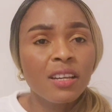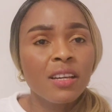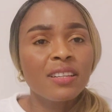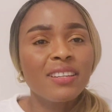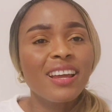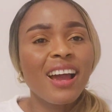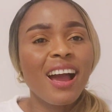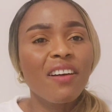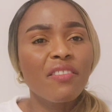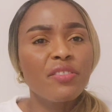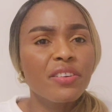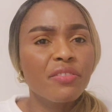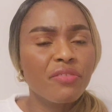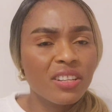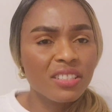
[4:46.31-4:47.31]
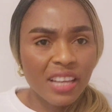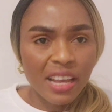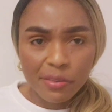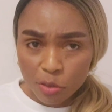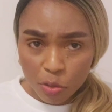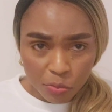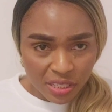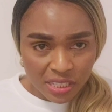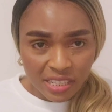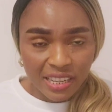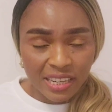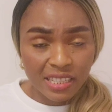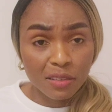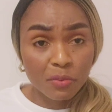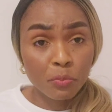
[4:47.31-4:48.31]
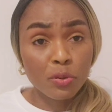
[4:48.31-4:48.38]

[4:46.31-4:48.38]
They have different types of ticket,